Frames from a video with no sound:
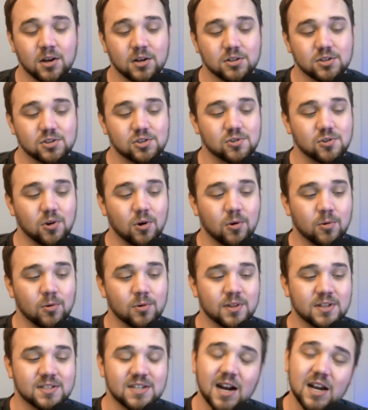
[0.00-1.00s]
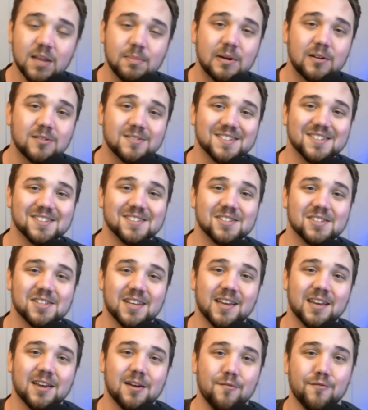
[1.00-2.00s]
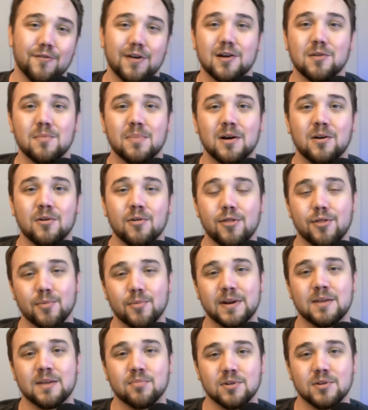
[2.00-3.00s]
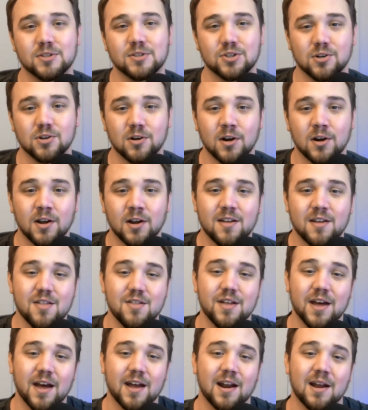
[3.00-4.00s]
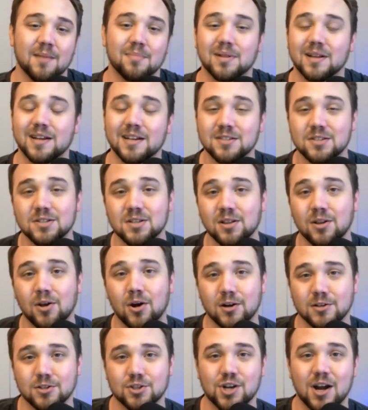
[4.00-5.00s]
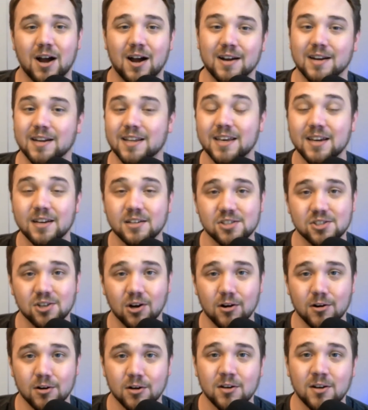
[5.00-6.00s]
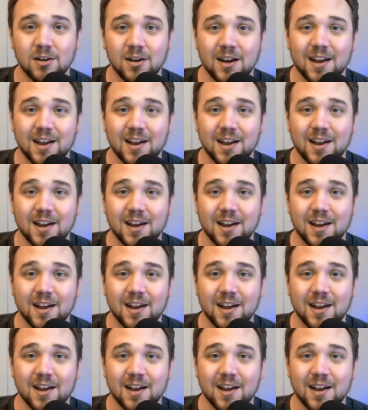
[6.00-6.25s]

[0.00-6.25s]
So the Tinybelt is a conveyor belt 3D printer that I plan to launch on Kickstarter.